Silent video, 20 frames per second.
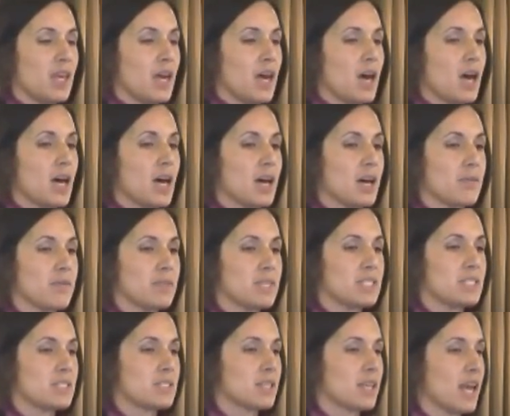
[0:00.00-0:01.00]

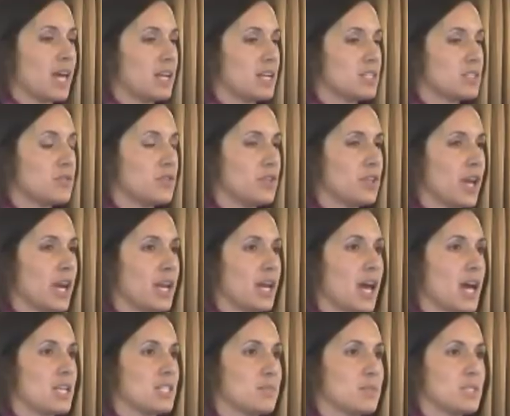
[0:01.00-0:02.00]
This Canada's Food Guide
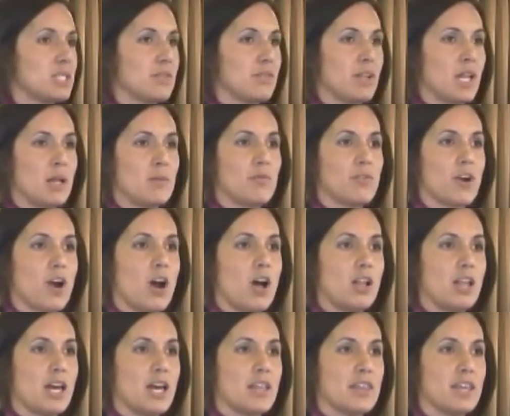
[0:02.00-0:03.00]
has been developed for
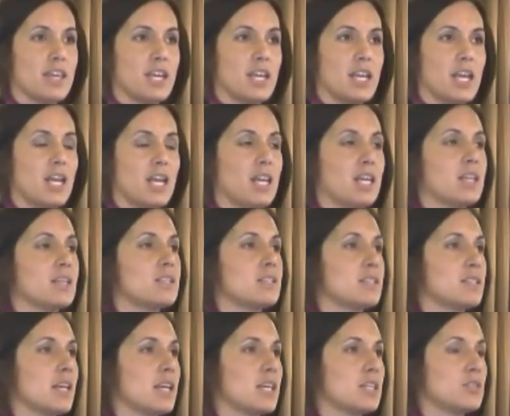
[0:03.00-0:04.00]
all healthy
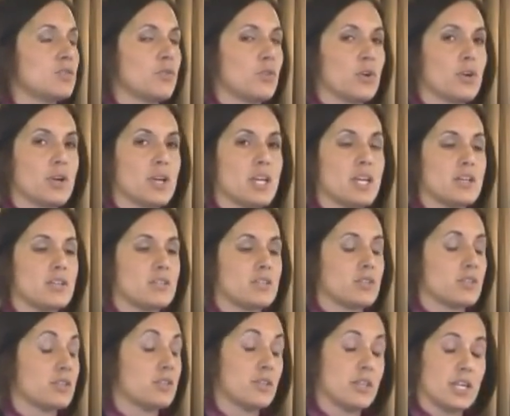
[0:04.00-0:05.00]
Canadians aged 4 years
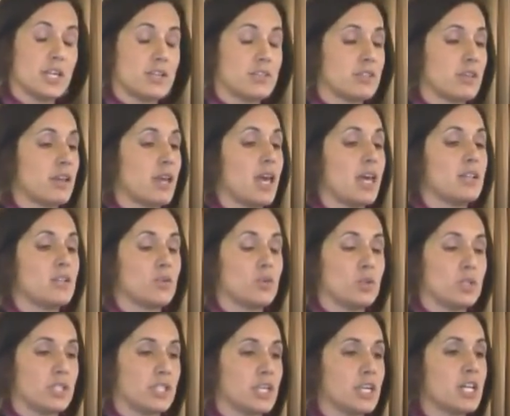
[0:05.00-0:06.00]
or 2 years and
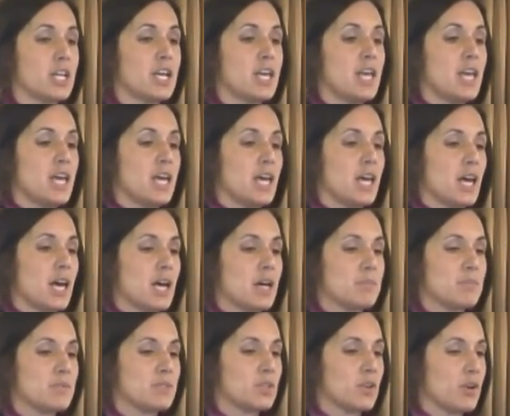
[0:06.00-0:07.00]
older.
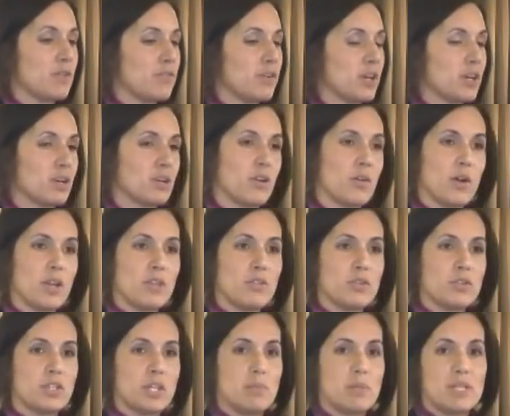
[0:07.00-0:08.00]
So if you're going
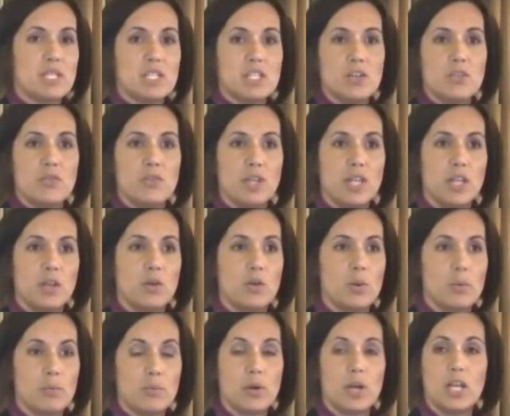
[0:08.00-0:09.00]
through treatment and you're feeling
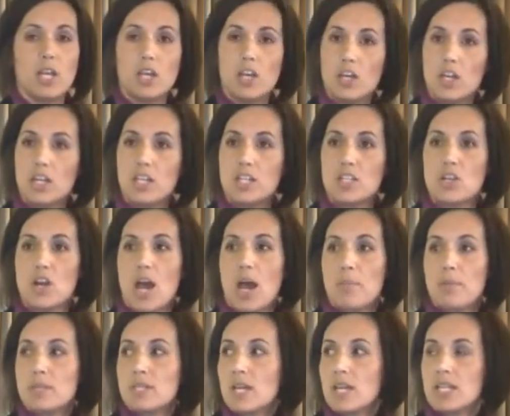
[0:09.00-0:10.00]
pretty good and your
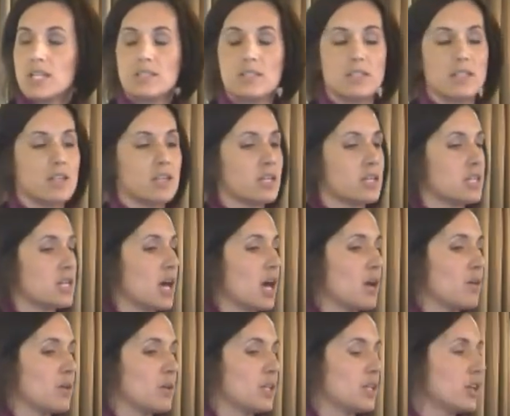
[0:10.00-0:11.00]
appetite is good,
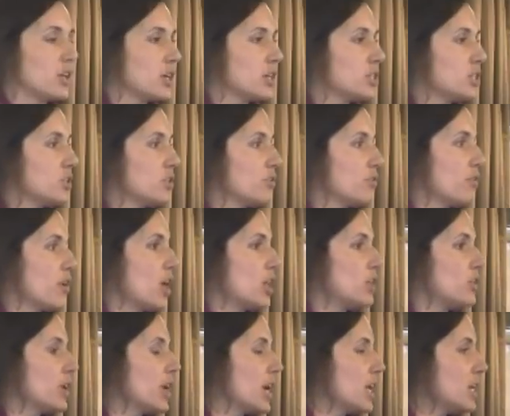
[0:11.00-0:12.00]
I would encourage you to
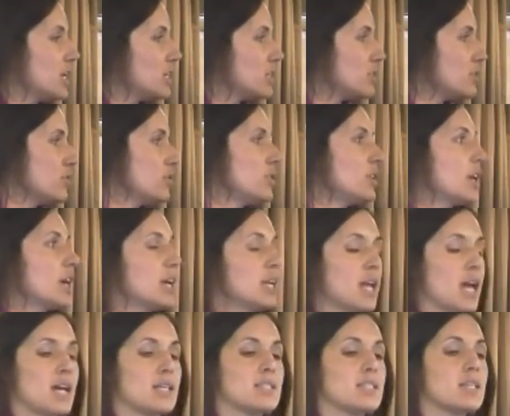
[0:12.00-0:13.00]
follow Canada's Food Guide
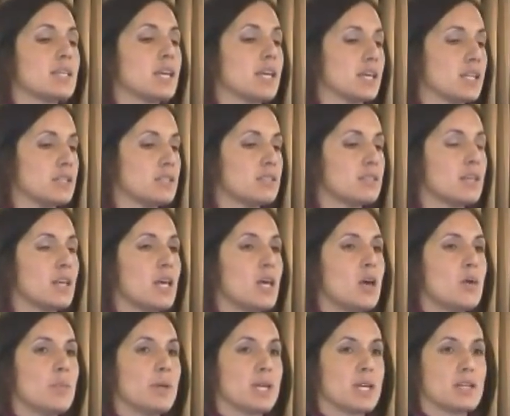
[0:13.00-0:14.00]
as it is,
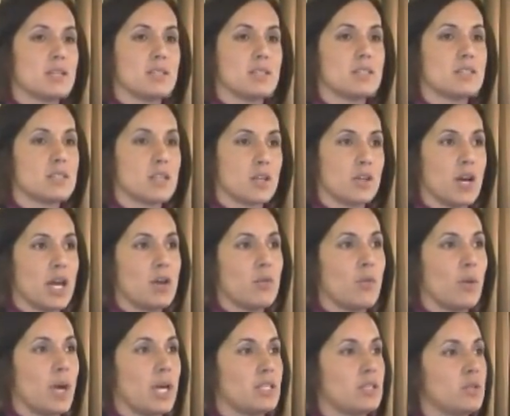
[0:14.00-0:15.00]
because it's a
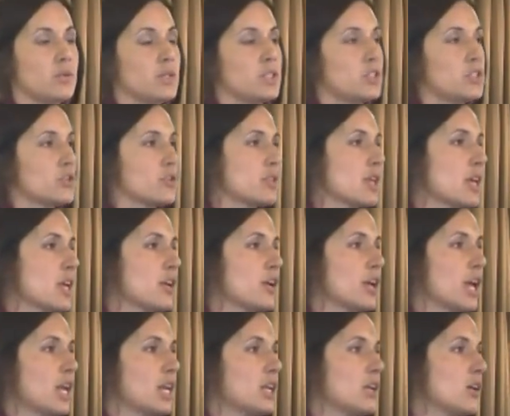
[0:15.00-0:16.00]
great way to ensure that you're
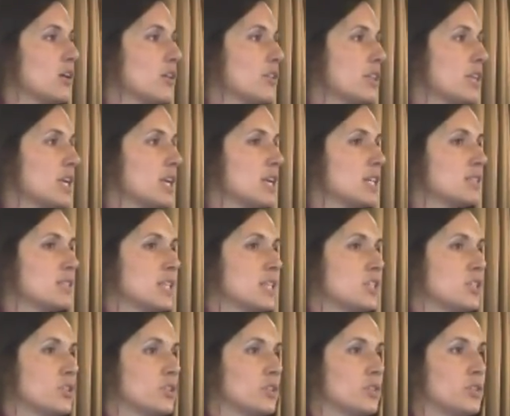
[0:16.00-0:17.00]
getting all the
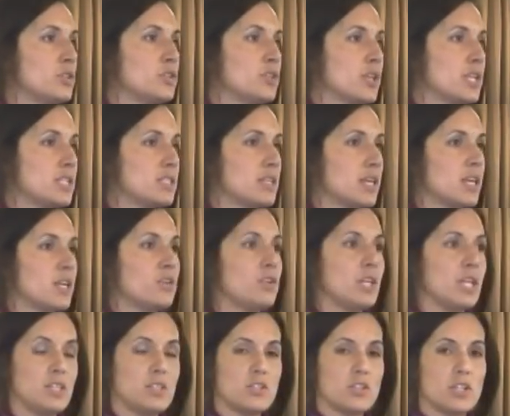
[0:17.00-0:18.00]
essential nutrients that you
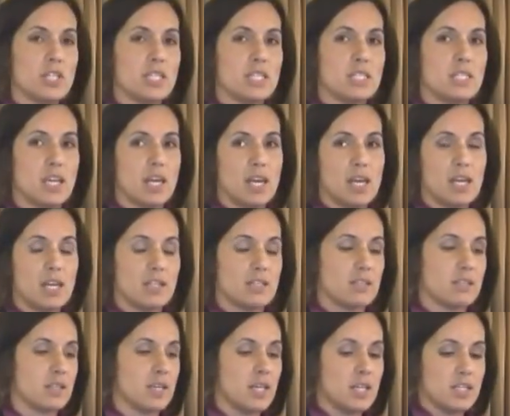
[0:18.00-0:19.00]
need during the day
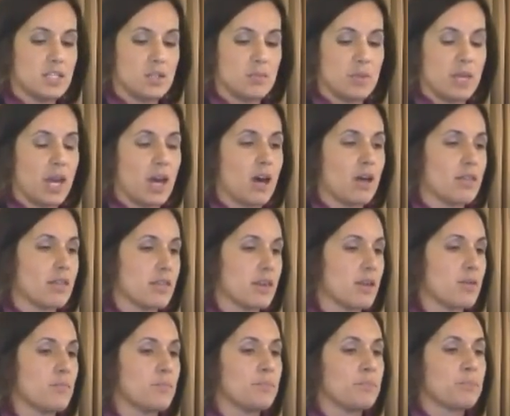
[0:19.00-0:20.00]
and to be
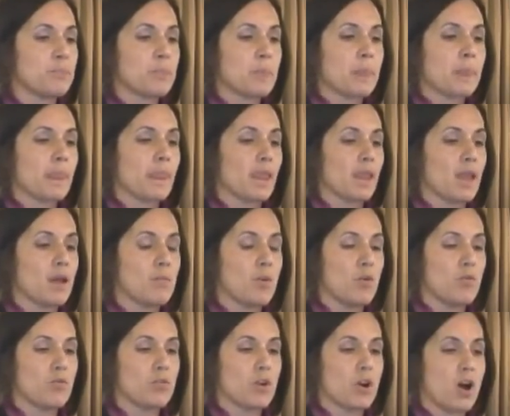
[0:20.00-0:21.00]
healthy.
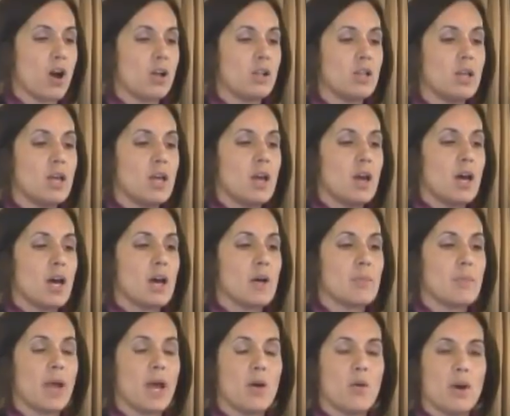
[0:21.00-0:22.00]
Overall.
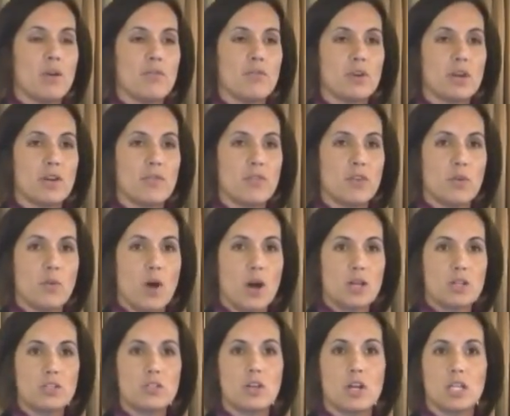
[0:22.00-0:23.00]
However, if you
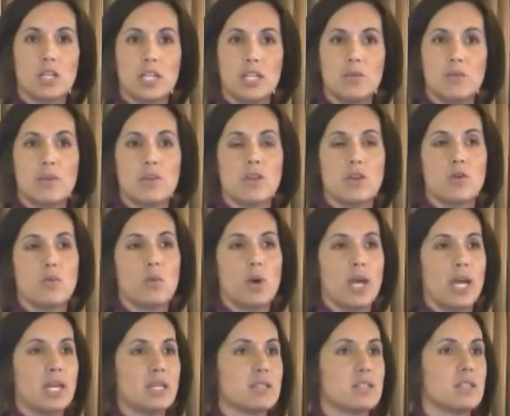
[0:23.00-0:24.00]
are struggling with your
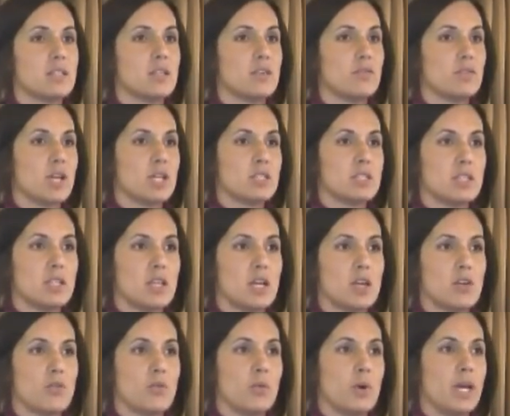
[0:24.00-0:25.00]
weight, you've lost a
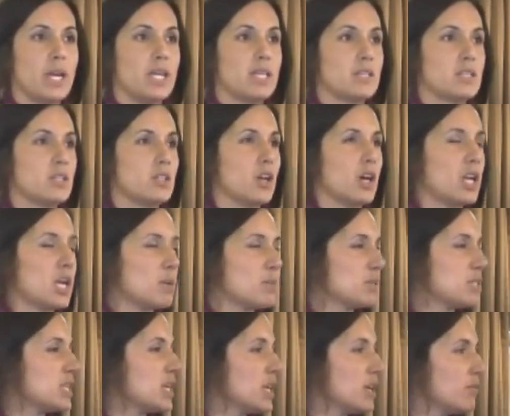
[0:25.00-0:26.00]
lot of weight, you're not
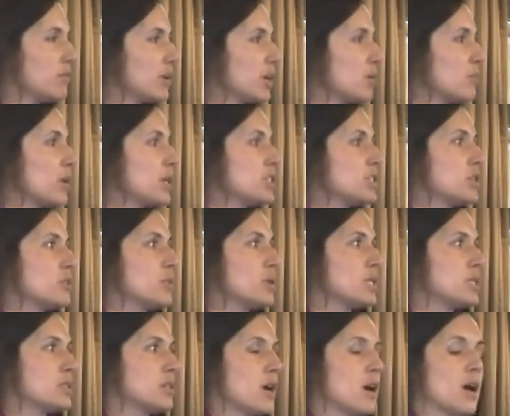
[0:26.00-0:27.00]
able to eat very much at
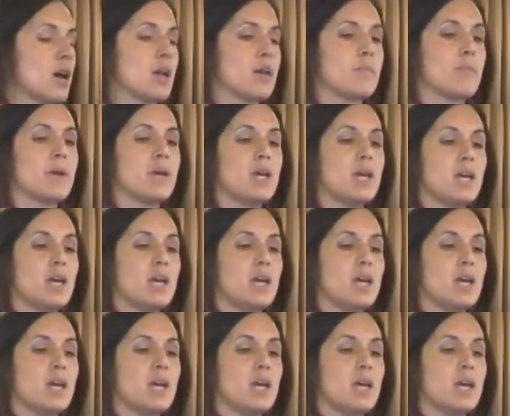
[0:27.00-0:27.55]
one time,